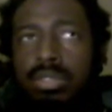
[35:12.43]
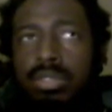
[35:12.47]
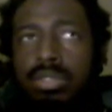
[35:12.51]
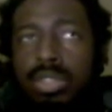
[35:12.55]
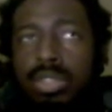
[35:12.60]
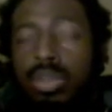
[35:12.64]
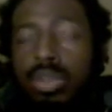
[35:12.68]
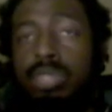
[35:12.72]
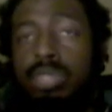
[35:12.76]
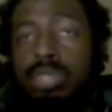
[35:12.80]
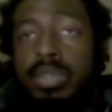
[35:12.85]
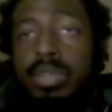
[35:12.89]
You
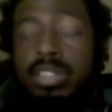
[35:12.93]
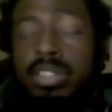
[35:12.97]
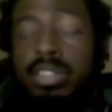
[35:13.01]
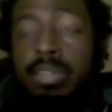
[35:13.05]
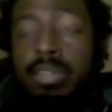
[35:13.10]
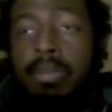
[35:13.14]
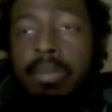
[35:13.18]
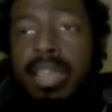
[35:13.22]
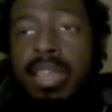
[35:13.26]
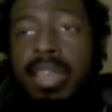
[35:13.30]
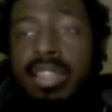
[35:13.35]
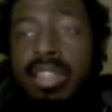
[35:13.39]
were expected to
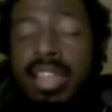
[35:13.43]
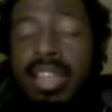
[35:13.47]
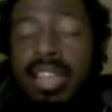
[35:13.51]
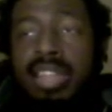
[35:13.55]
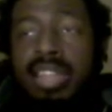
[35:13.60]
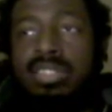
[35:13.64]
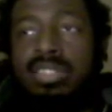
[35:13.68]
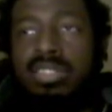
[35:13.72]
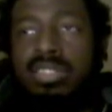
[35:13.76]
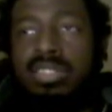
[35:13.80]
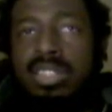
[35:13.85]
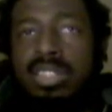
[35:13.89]
beat that
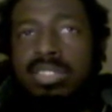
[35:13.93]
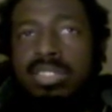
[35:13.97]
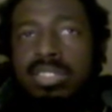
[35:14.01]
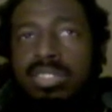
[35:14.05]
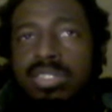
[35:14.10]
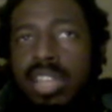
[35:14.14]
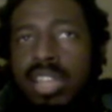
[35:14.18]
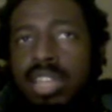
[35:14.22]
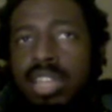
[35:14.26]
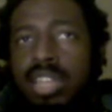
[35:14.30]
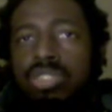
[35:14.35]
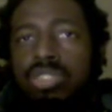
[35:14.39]

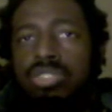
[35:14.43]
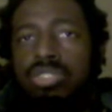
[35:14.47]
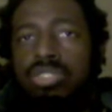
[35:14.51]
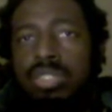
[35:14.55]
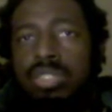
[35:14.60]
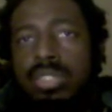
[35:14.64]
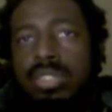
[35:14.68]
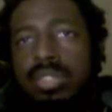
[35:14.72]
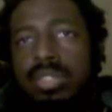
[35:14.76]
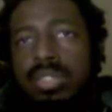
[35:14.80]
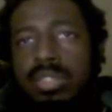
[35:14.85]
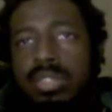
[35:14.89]
6-stage
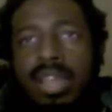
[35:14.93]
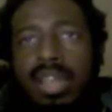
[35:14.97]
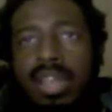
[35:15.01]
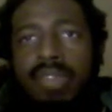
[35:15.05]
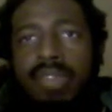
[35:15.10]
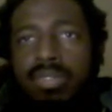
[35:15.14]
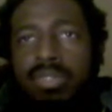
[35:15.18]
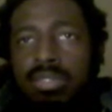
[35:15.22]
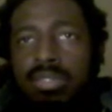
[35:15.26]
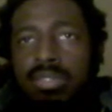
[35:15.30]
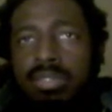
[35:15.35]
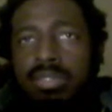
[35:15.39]

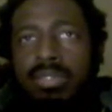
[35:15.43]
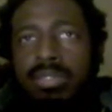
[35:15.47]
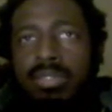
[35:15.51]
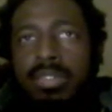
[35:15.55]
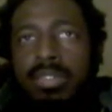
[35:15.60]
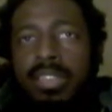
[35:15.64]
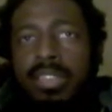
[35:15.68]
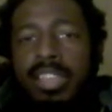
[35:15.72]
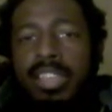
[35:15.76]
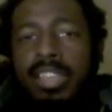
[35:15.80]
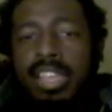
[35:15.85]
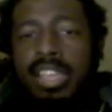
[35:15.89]
level
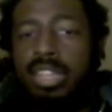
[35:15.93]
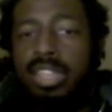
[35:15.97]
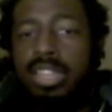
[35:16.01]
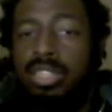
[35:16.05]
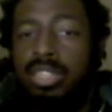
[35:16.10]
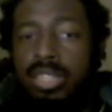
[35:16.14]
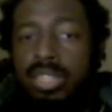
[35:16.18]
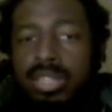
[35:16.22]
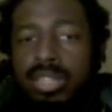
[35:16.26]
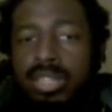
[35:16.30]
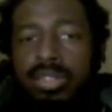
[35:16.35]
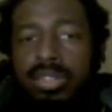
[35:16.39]
in
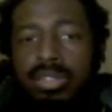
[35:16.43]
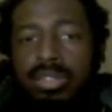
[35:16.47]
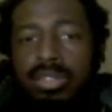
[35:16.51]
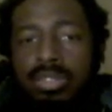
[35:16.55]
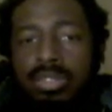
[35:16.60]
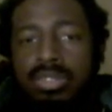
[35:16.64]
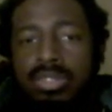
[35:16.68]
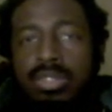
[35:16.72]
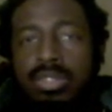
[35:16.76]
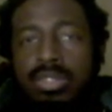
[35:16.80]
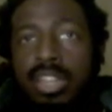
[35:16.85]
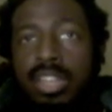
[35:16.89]

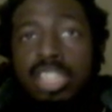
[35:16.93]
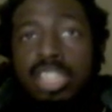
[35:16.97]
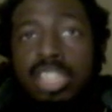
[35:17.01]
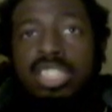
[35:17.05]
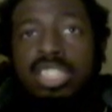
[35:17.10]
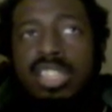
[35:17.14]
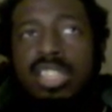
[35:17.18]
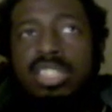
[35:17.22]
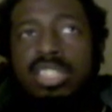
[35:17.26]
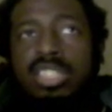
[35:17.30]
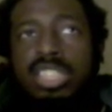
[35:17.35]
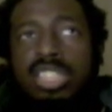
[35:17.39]
years.
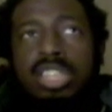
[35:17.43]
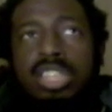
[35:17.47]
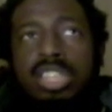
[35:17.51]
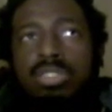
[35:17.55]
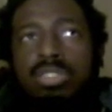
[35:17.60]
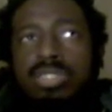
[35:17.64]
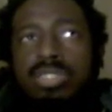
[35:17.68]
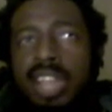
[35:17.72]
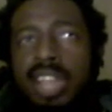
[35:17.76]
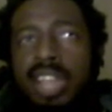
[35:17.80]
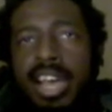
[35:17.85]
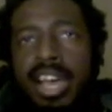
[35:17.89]
In
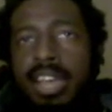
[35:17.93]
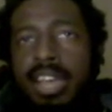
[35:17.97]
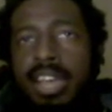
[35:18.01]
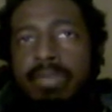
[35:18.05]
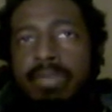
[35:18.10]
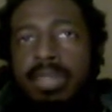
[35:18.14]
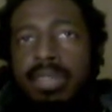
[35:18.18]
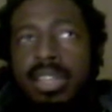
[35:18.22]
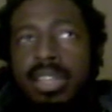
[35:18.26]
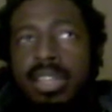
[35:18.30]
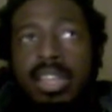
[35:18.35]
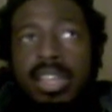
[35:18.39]
years' time.
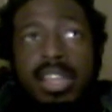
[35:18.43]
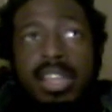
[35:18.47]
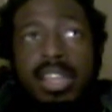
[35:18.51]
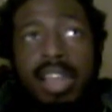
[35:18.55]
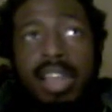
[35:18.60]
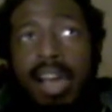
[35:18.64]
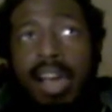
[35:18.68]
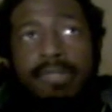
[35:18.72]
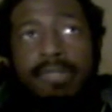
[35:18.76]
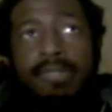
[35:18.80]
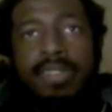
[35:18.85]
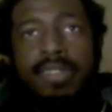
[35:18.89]

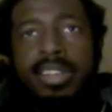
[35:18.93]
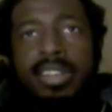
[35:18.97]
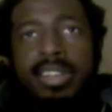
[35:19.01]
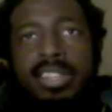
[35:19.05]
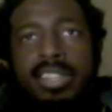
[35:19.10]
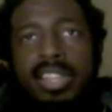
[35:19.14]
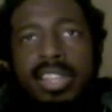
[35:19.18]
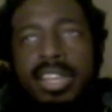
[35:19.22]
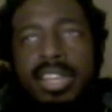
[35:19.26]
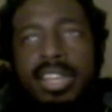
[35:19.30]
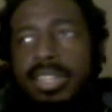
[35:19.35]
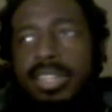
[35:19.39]
Not fucking
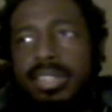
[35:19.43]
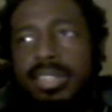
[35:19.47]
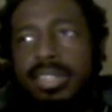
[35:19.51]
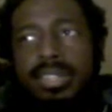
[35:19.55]
like,